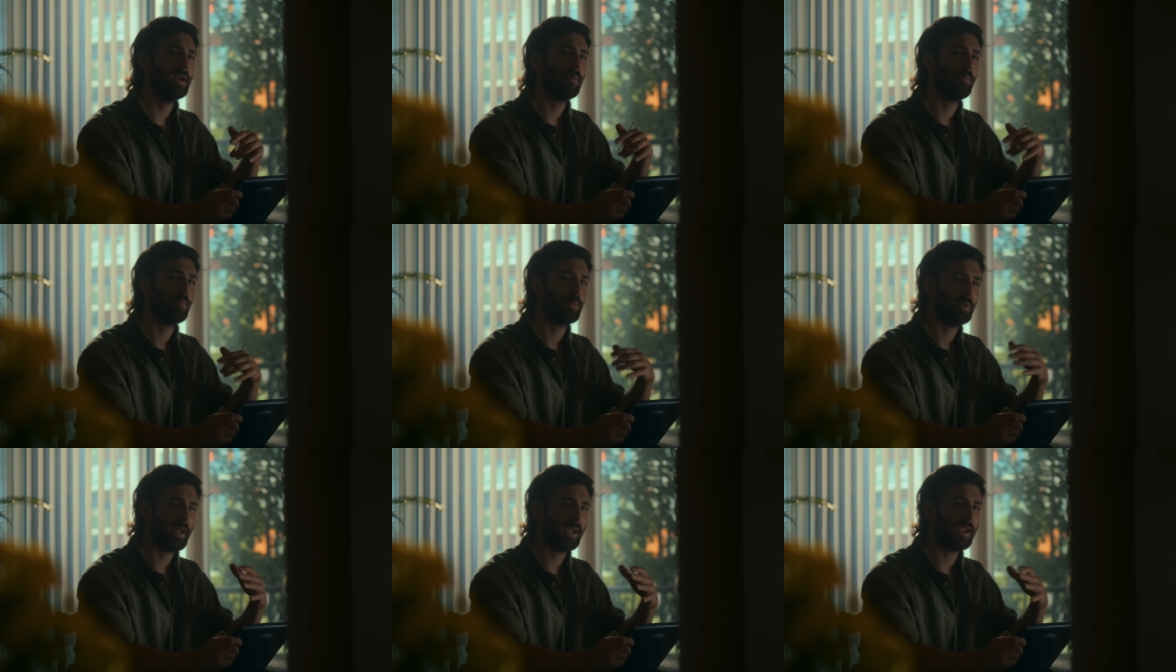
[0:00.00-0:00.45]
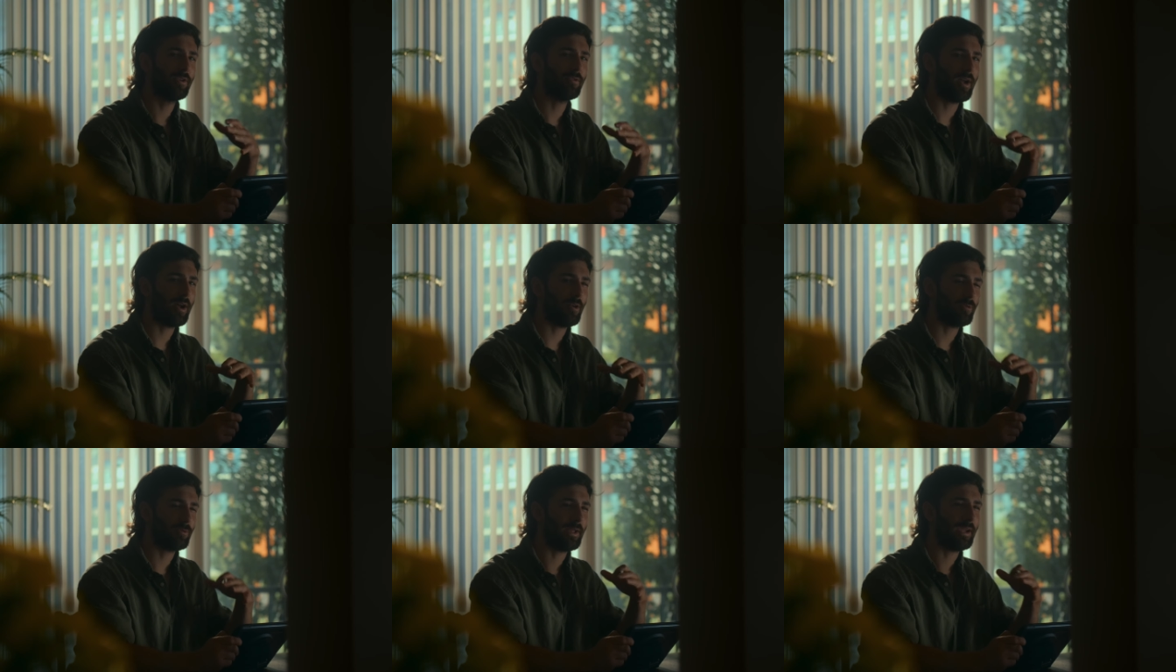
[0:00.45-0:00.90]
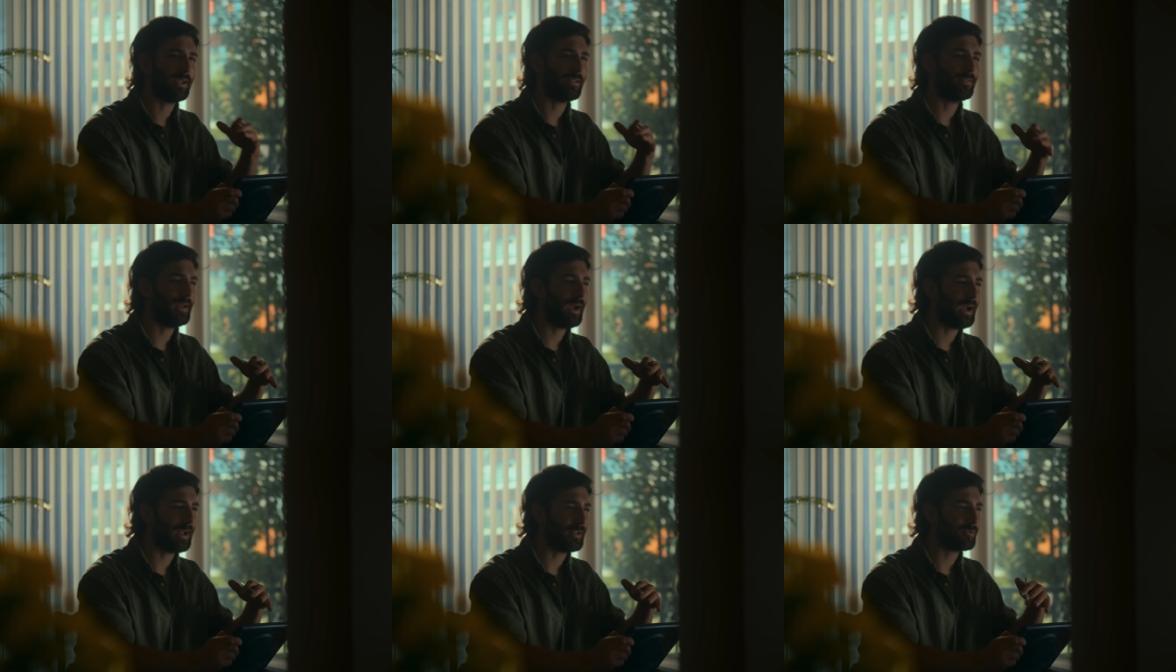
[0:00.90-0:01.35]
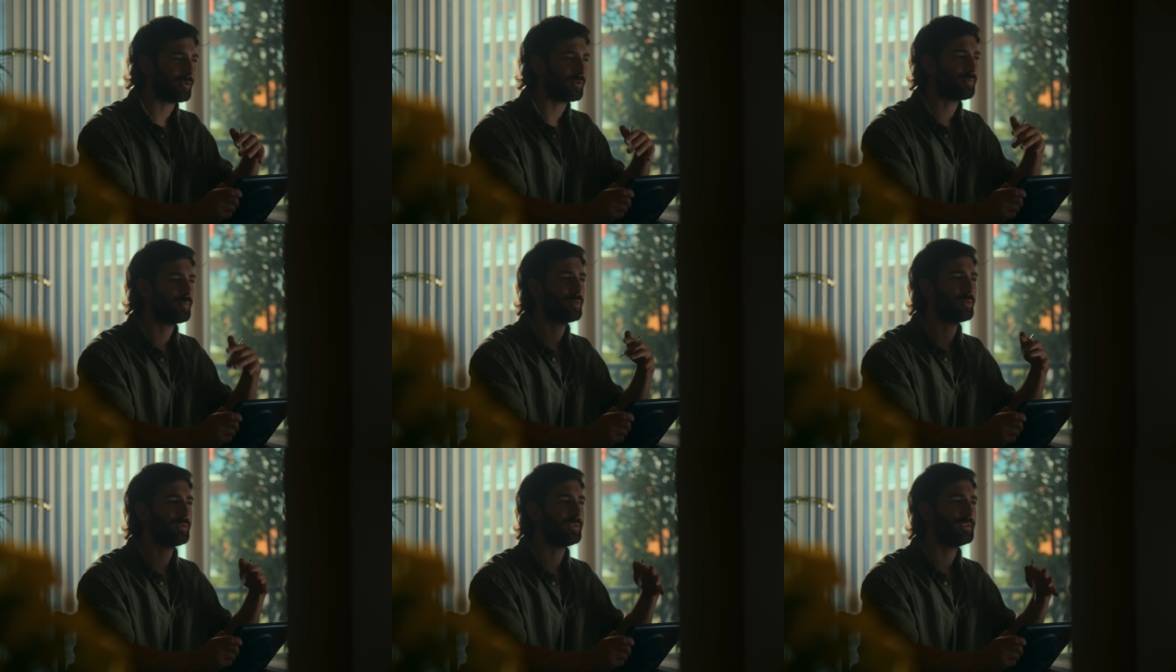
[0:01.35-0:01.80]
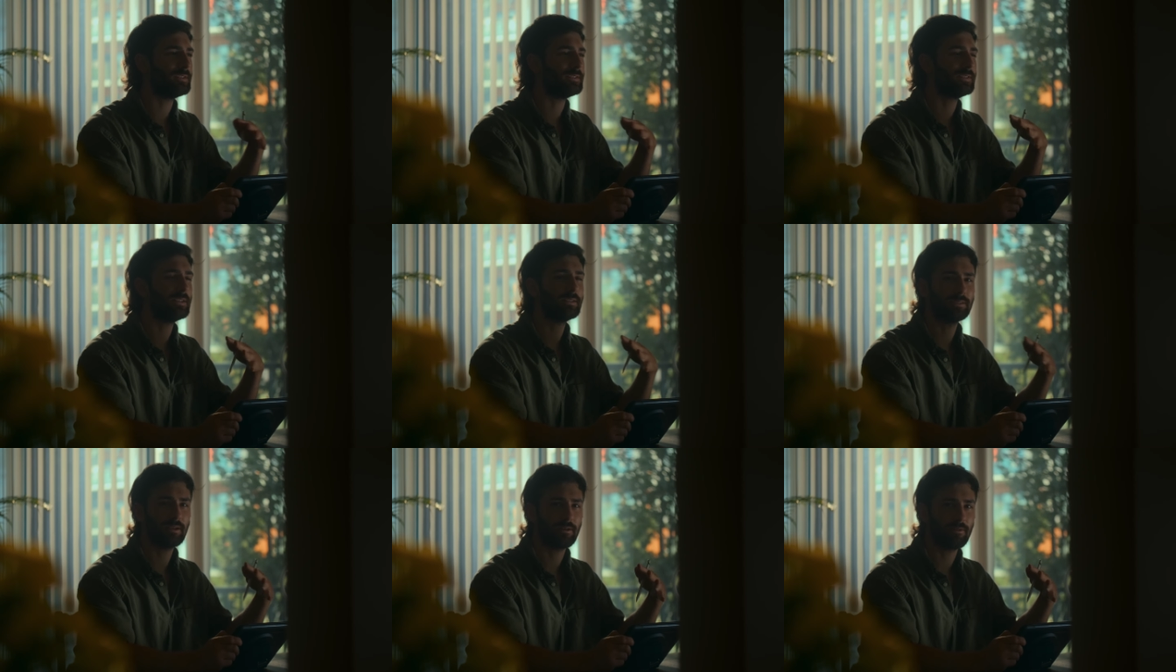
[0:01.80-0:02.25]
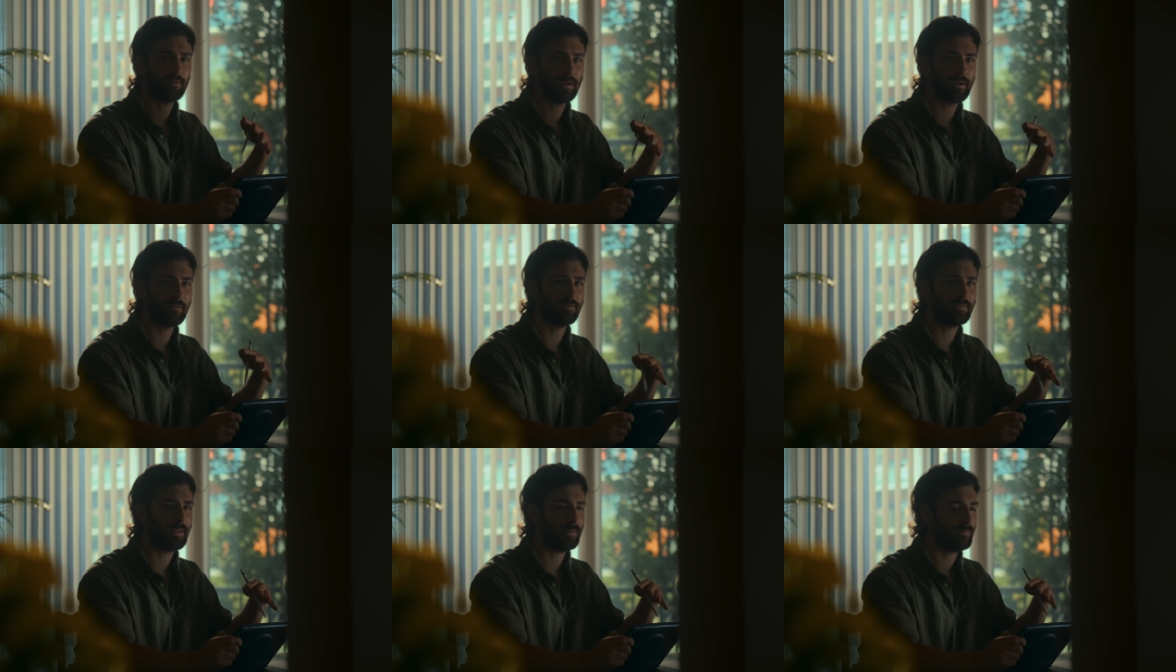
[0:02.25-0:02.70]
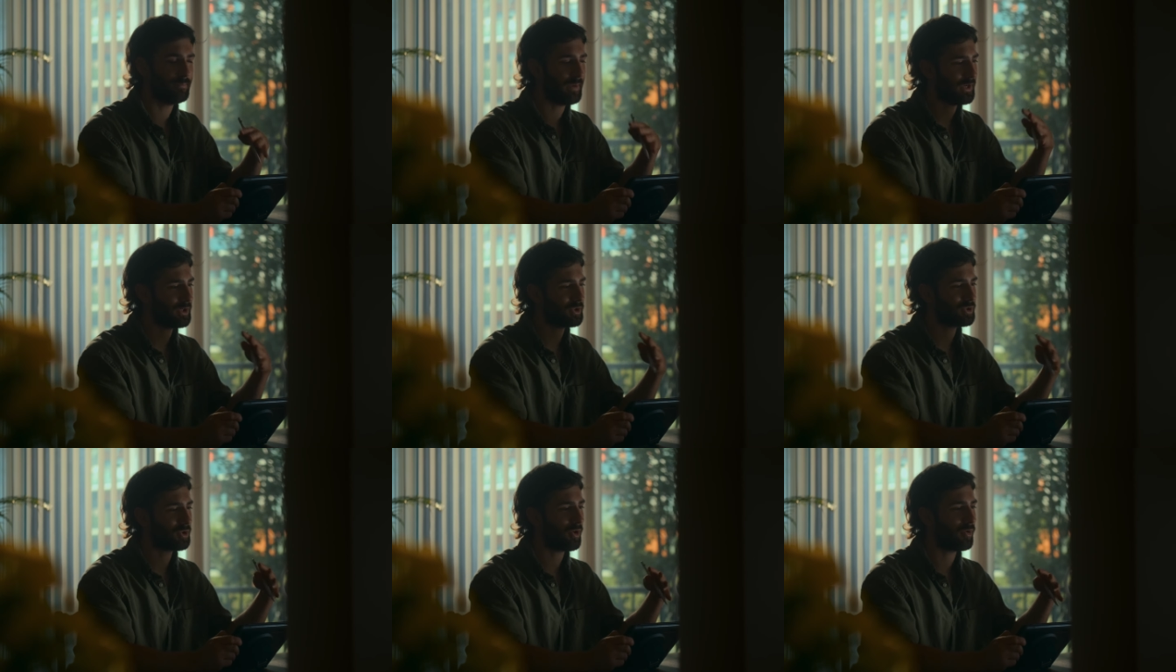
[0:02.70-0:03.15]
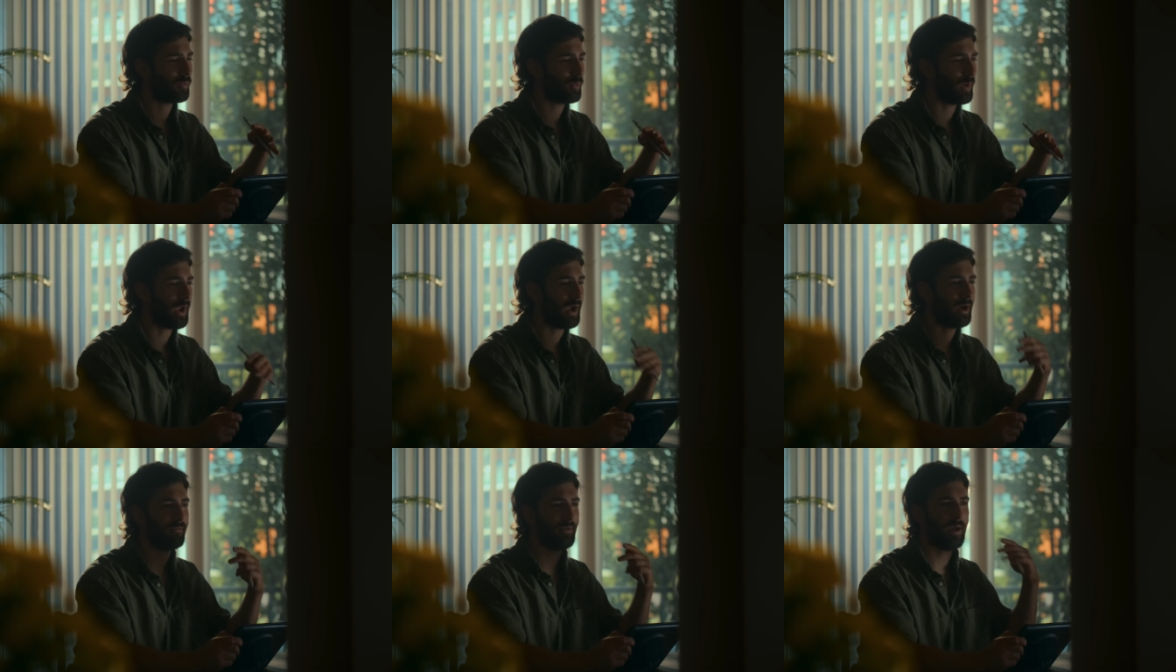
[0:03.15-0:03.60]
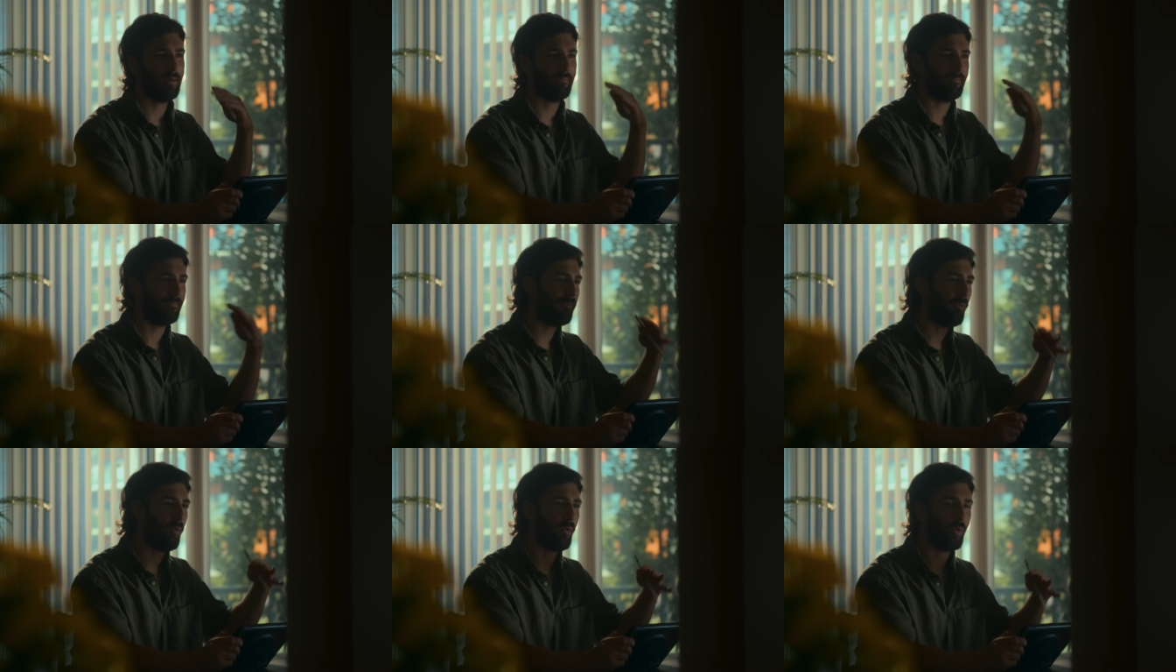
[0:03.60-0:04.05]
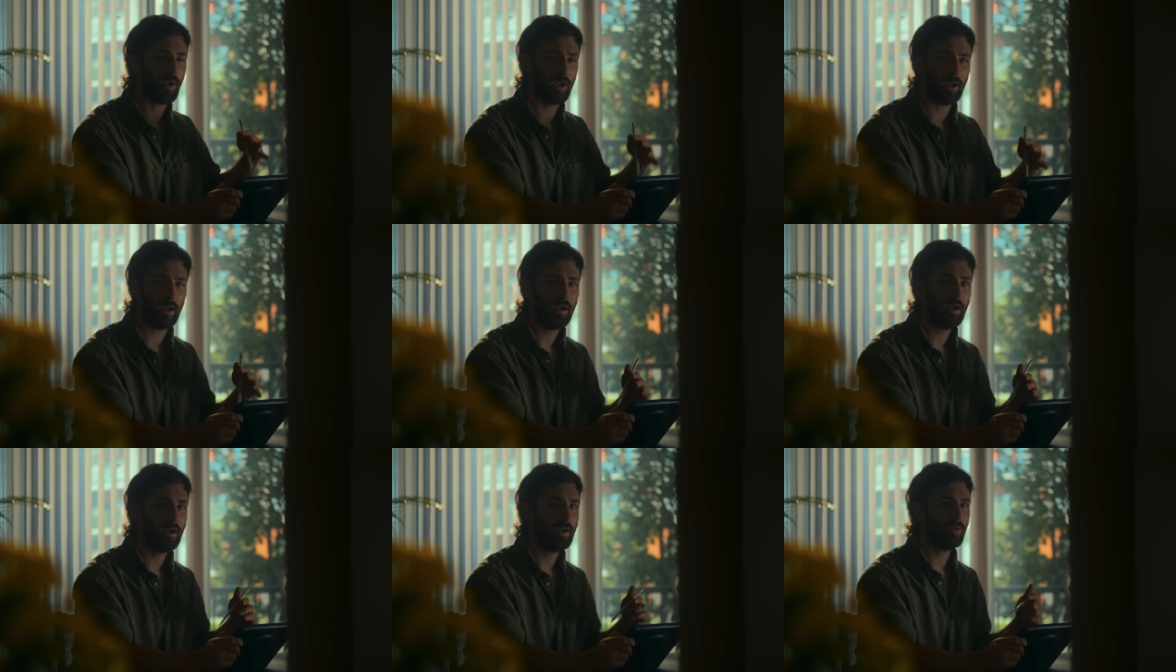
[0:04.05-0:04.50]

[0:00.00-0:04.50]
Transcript: play around like that or put the scissor lift and make sure we have M40